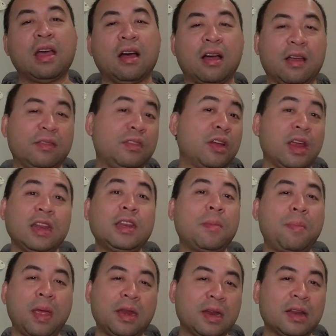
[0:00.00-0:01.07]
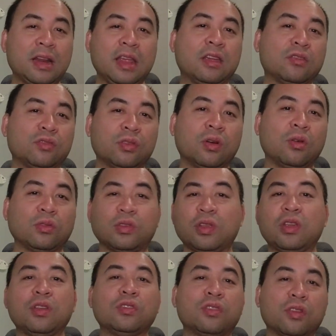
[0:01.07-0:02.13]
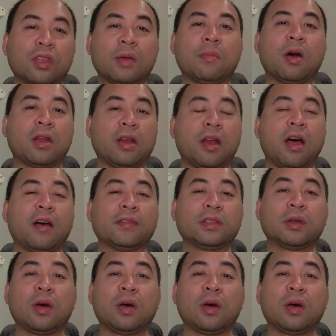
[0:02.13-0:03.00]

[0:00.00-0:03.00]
they're independently controlled, so you can turn them on and off.